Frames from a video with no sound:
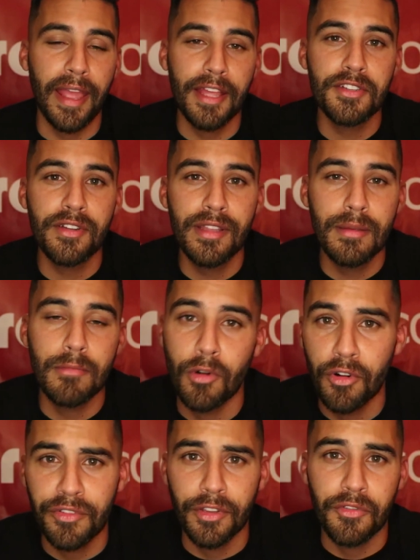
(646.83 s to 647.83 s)
answer them
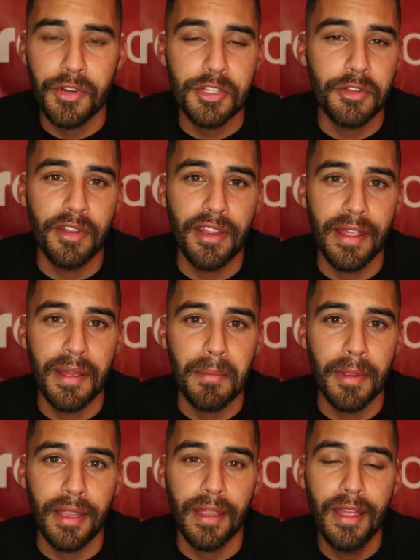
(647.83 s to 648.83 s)
or feel free to DM
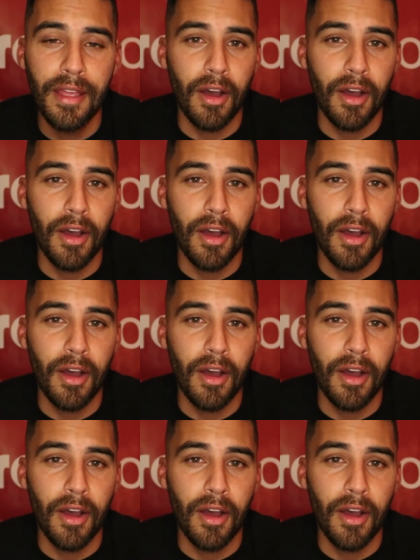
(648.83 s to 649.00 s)
me